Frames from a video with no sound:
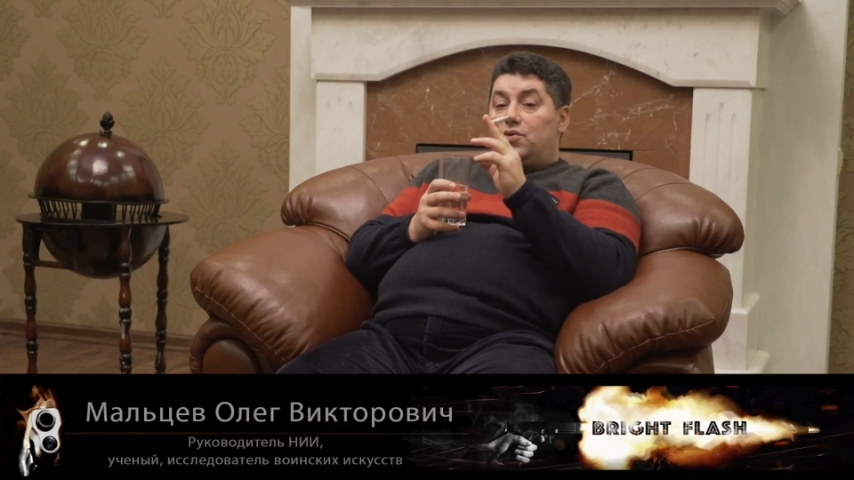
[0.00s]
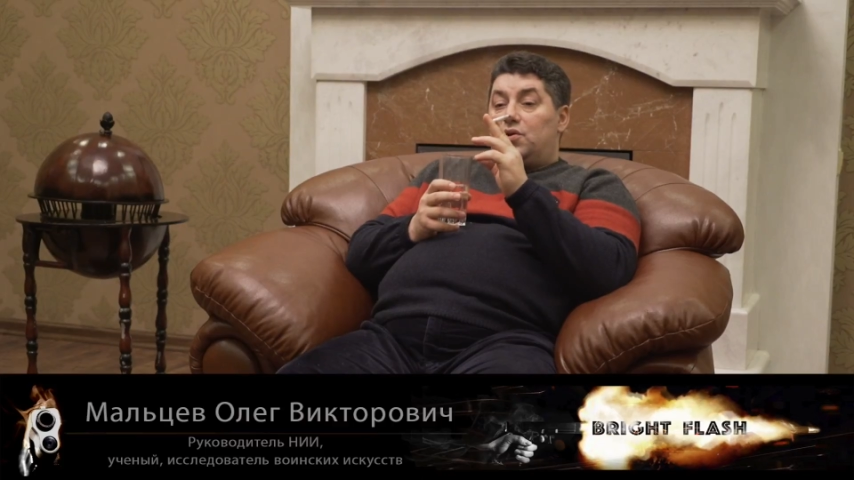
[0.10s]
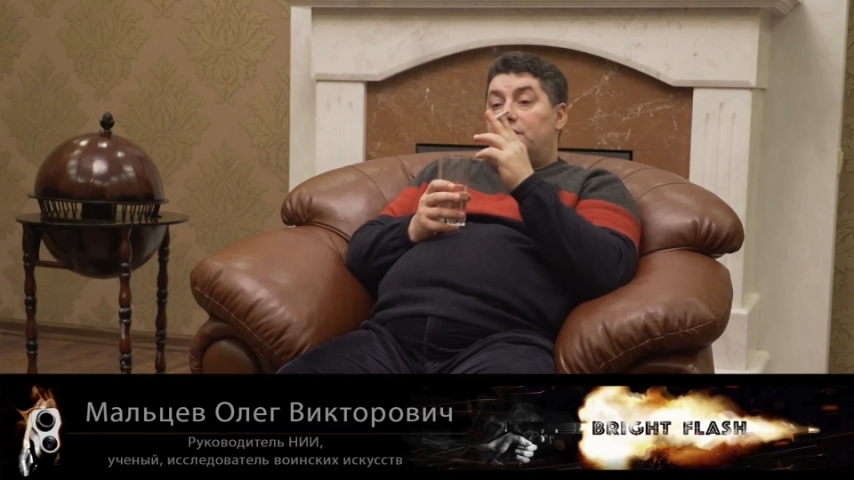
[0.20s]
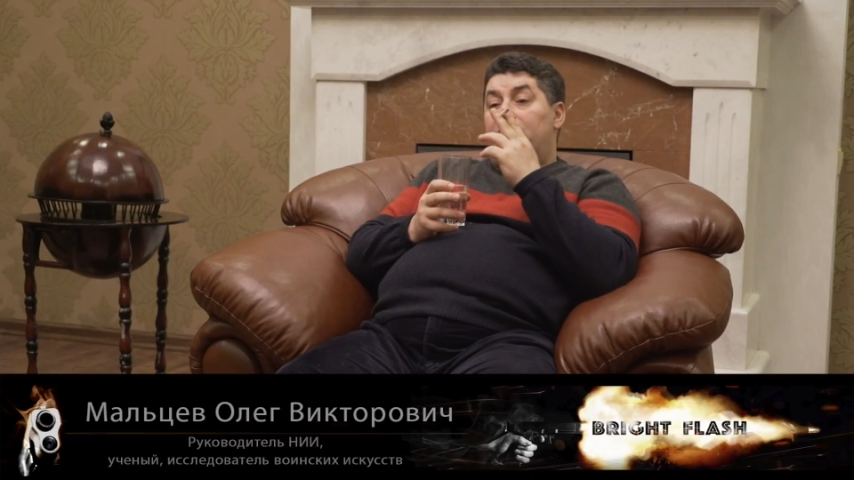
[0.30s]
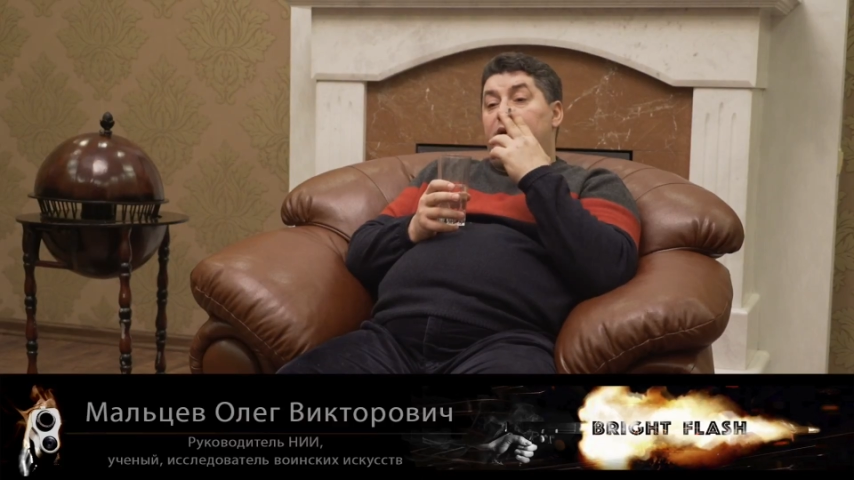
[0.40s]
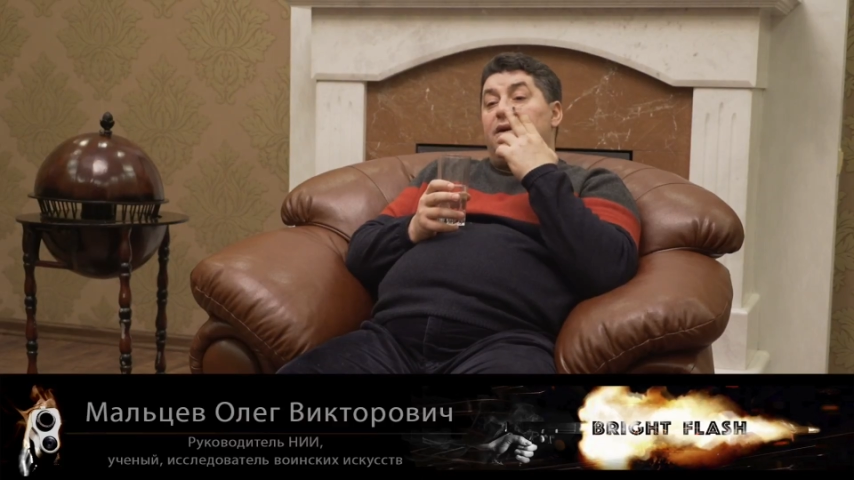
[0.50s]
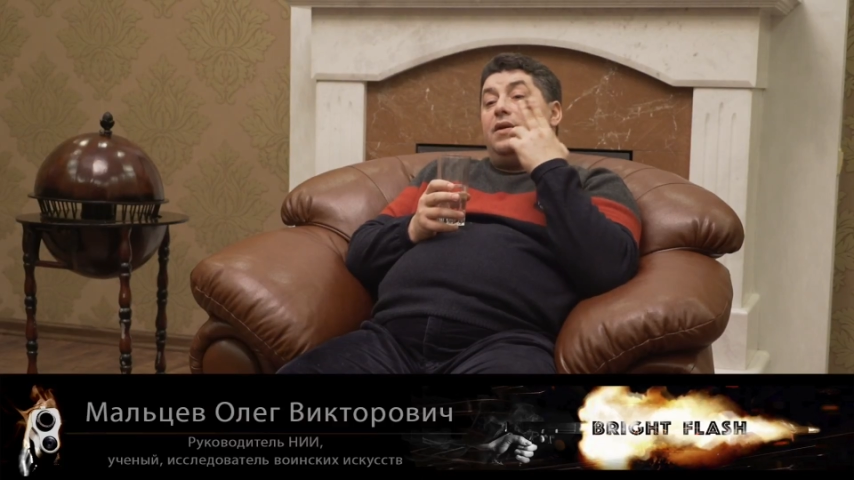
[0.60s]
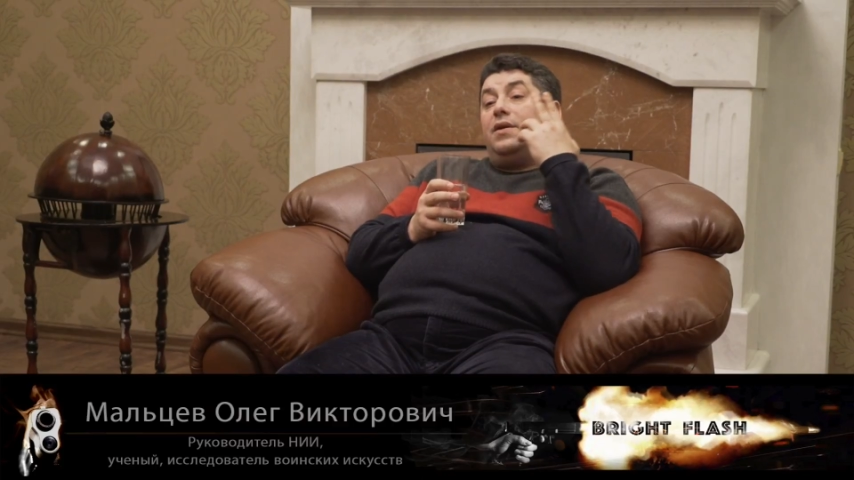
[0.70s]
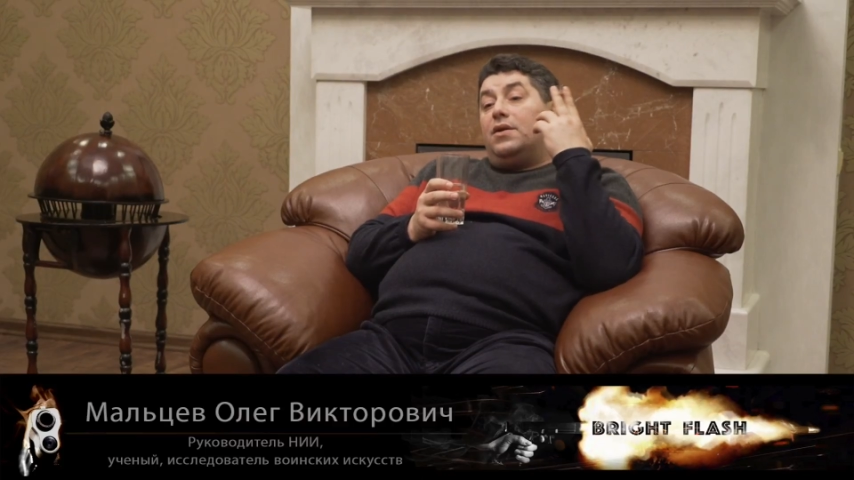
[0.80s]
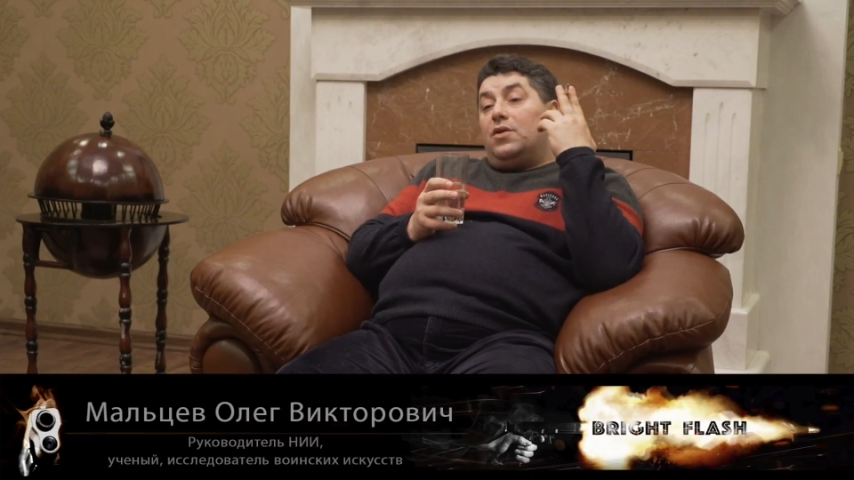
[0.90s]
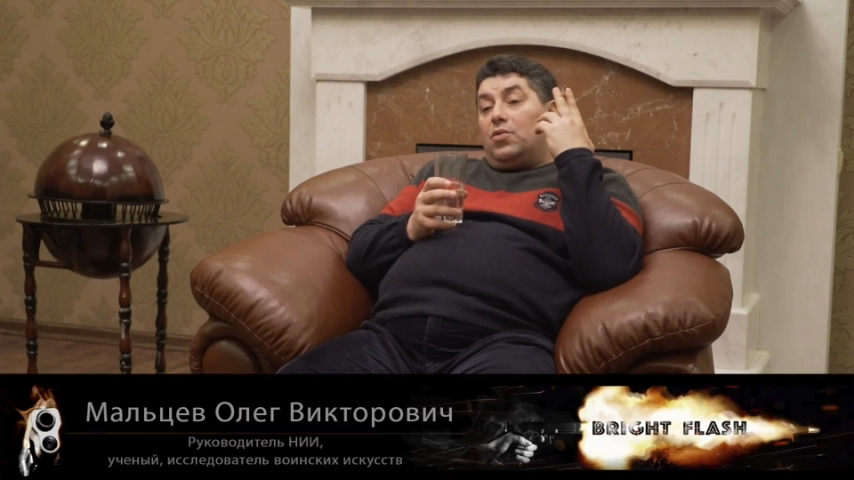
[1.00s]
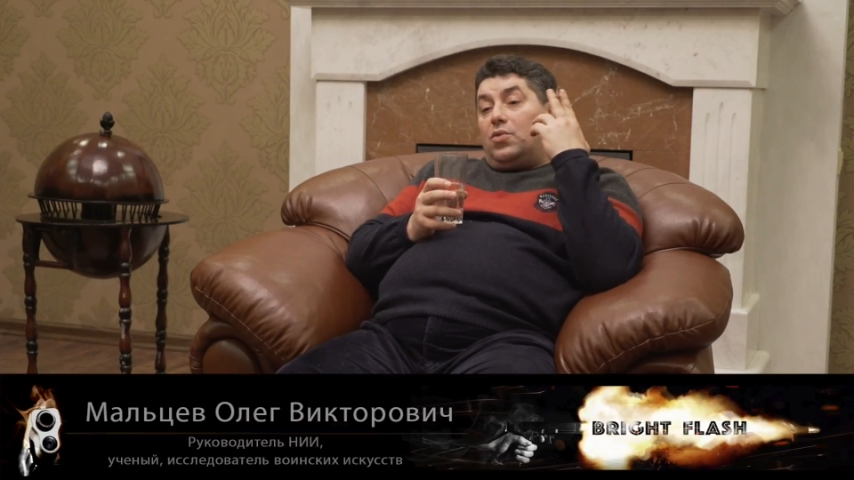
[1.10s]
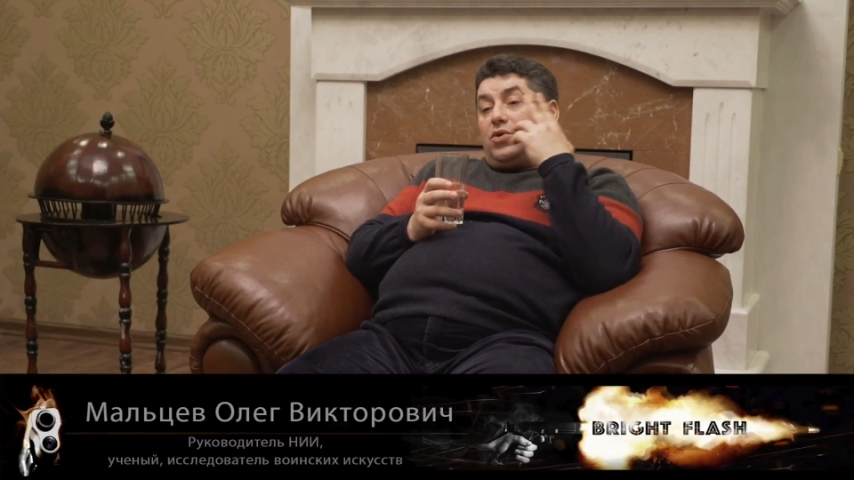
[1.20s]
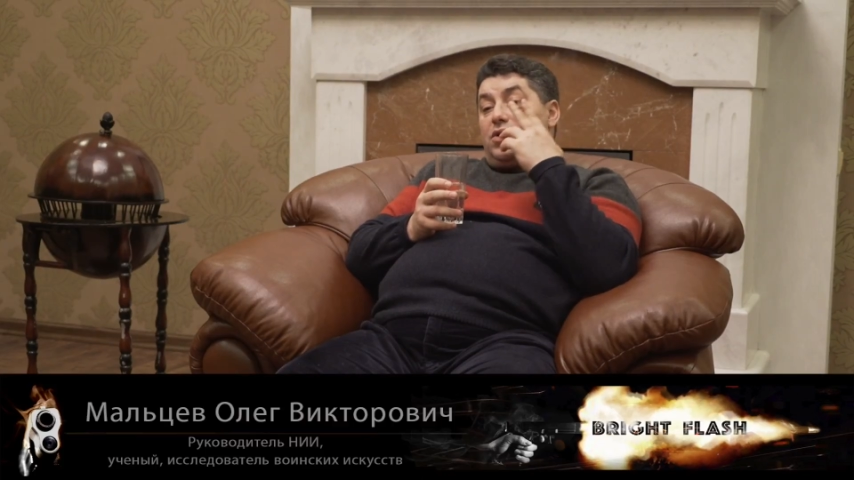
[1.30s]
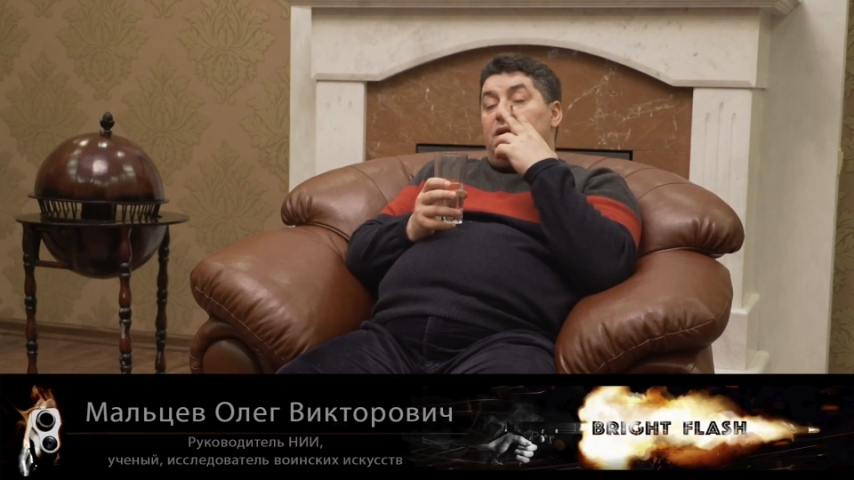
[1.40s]
you may of course ask
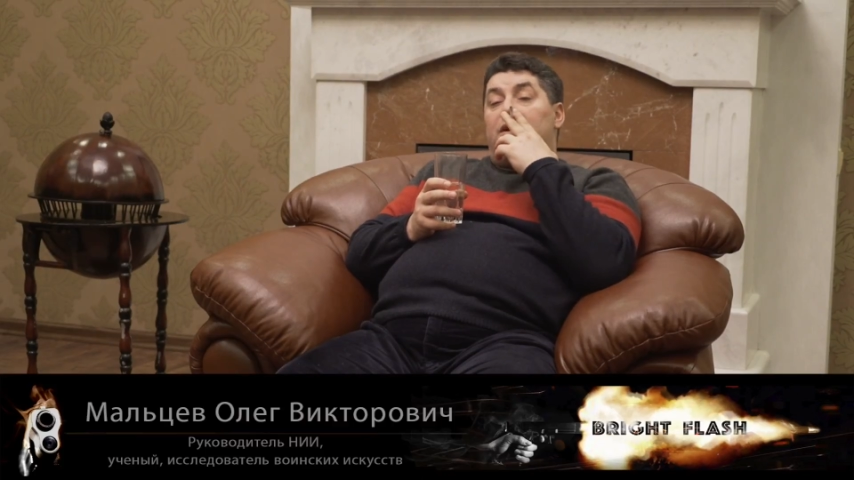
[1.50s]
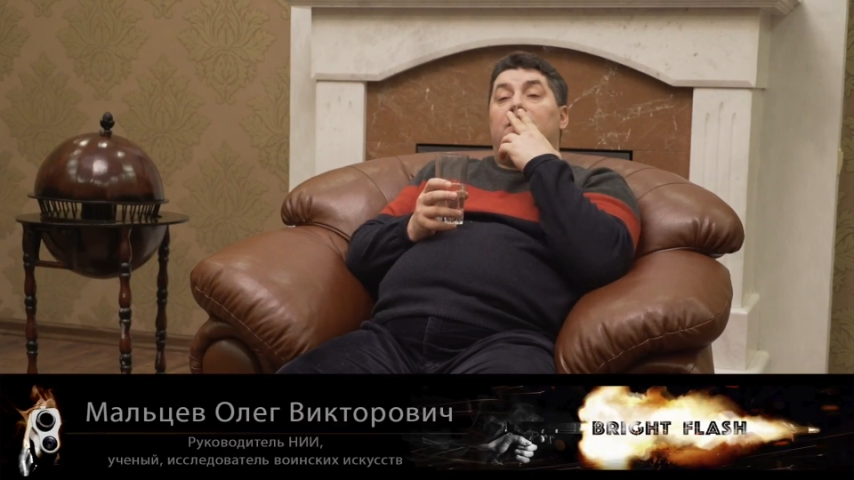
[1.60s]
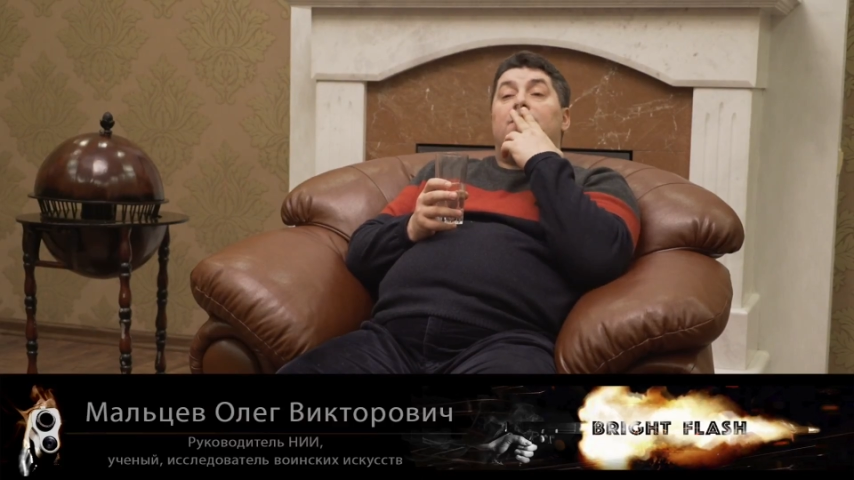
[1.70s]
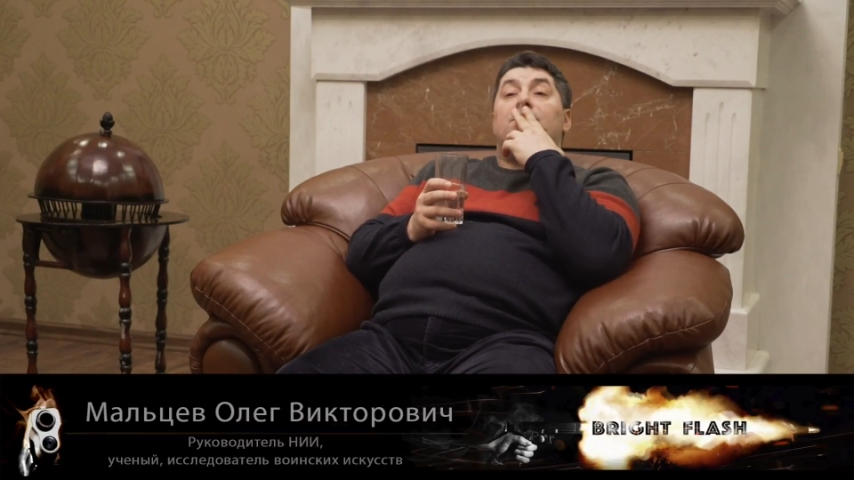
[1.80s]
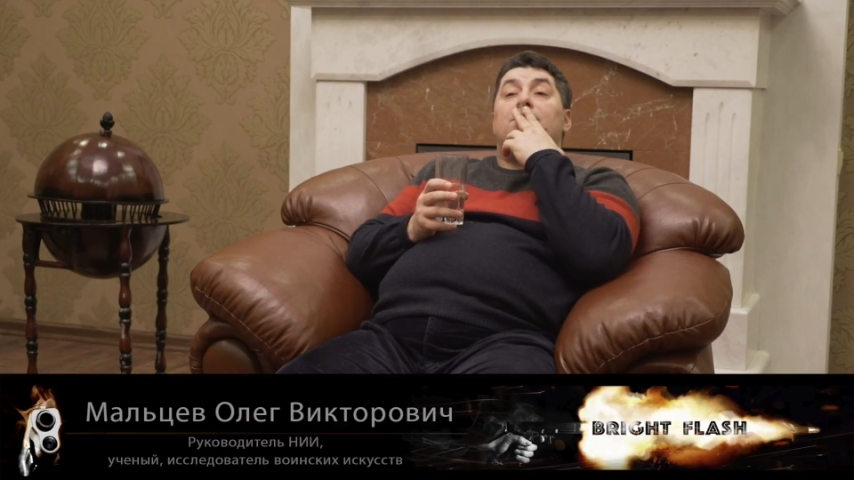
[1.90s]
him to